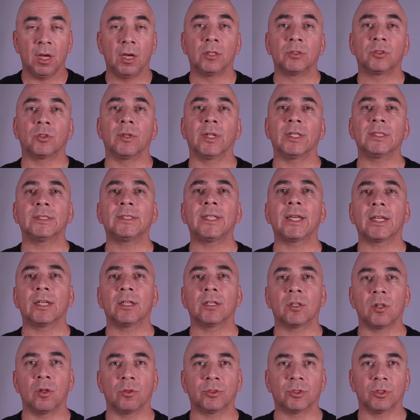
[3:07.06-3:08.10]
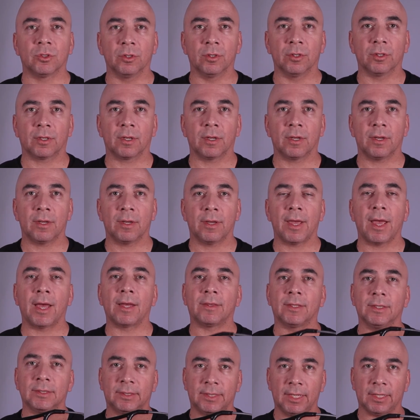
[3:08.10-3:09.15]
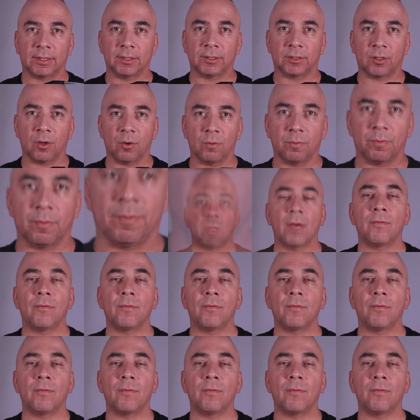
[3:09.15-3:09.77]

So let's take a closer look at the stethoscope.